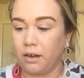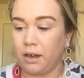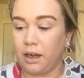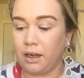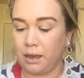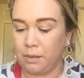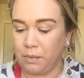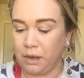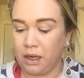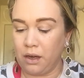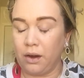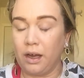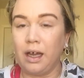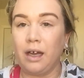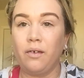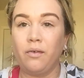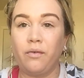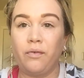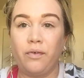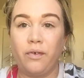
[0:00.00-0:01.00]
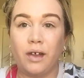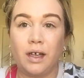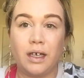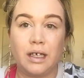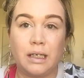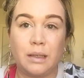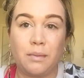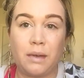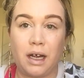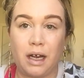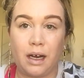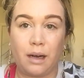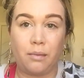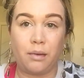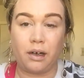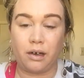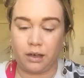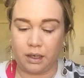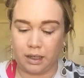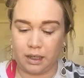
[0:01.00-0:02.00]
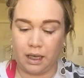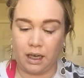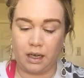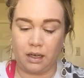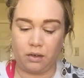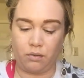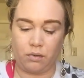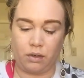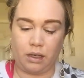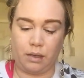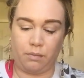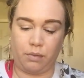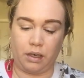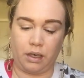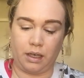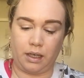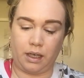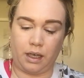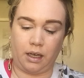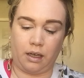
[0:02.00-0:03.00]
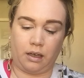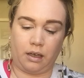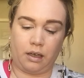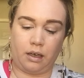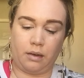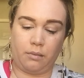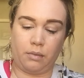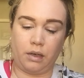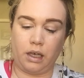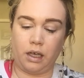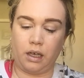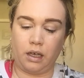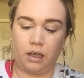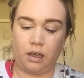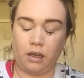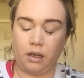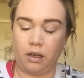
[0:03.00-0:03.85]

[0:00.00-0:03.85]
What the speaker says: Okay, let me go ahead and fix my eyebrow because that is really bugging the hell out of me.